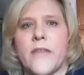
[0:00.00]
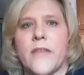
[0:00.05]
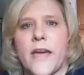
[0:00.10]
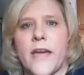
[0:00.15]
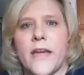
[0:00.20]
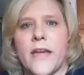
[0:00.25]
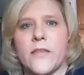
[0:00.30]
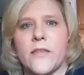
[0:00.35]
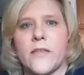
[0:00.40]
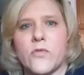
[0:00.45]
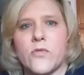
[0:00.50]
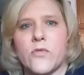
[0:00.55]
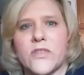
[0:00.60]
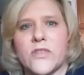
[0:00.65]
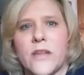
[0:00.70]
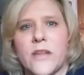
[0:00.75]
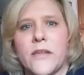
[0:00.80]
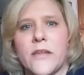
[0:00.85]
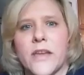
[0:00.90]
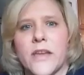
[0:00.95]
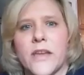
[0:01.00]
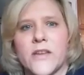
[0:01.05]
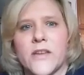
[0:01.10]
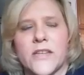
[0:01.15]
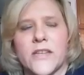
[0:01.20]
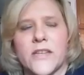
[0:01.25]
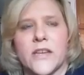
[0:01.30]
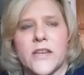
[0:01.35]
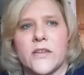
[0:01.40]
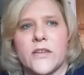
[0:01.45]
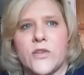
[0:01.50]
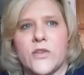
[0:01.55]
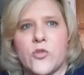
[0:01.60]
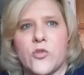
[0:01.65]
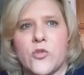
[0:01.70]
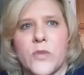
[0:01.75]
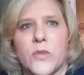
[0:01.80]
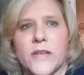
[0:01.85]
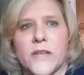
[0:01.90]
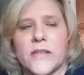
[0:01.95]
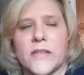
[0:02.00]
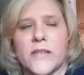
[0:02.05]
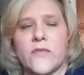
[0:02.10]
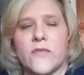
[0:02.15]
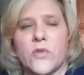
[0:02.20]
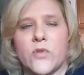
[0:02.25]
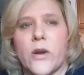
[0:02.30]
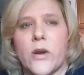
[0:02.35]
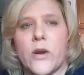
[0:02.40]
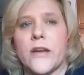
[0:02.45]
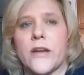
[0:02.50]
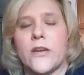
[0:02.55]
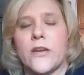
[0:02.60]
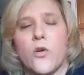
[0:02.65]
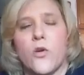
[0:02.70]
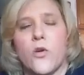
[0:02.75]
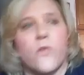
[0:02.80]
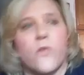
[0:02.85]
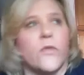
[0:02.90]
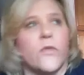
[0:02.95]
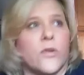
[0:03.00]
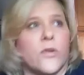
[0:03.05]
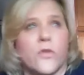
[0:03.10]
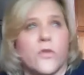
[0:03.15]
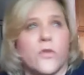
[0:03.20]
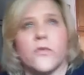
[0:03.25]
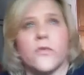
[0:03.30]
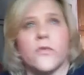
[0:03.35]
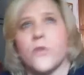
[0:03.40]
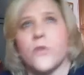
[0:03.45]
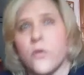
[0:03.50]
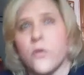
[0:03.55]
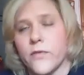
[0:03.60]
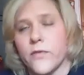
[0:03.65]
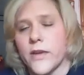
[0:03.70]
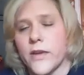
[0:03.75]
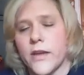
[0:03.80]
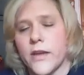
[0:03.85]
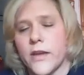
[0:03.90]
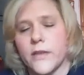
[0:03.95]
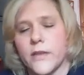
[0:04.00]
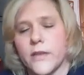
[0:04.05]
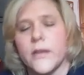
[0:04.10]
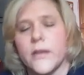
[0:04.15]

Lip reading: that there was nothing else they could do because they've tried it over and over and over again,